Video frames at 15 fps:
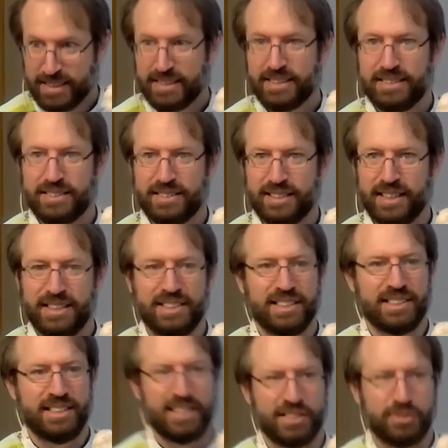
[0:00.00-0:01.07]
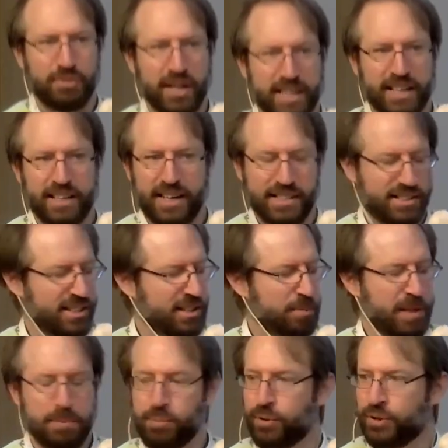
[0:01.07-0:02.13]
Tiny says he doesn't recognize these people.